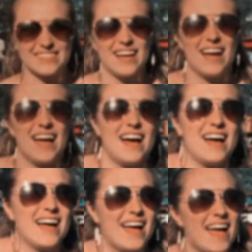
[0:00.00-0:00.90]
What about
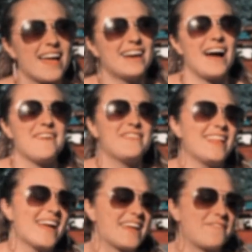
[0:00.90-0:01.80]
you? And I feel
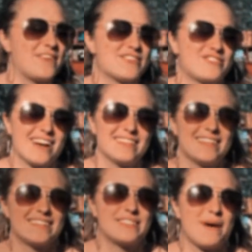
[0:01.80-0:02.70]
like if you're
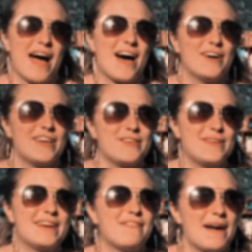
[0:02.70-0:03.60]
struggling, smile. You
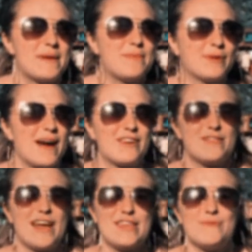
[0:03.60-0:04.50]
need to find people around you
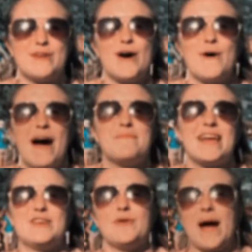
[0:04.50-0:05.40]
that you know have
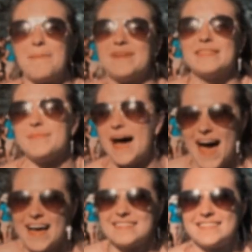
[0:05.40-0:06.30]
made you happy in the
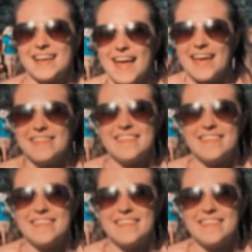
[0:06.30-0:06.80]
past and